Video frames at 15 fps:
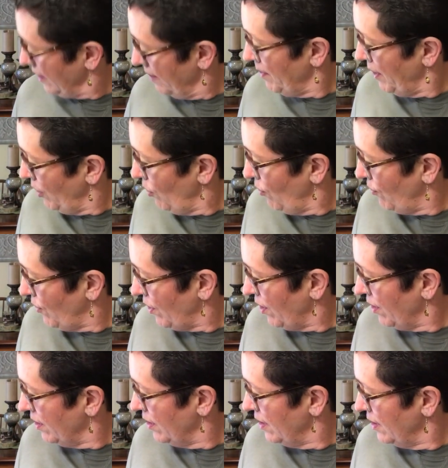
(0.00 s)
Come on over.
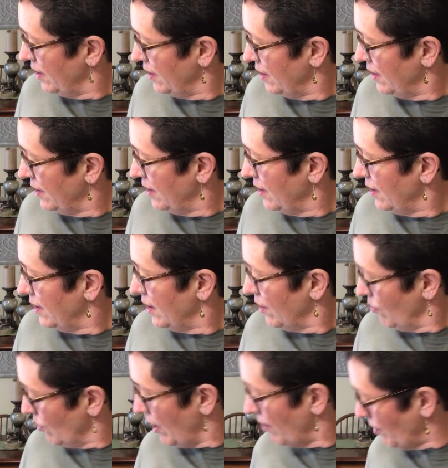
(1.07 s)

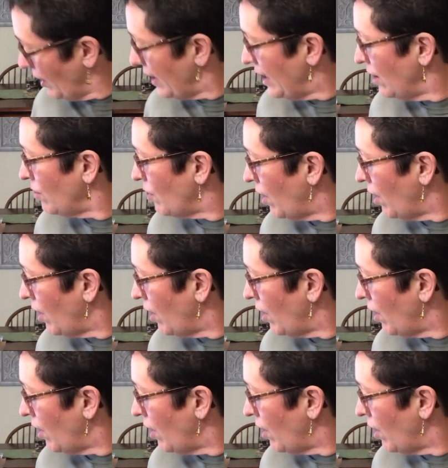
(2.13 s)
Come right here,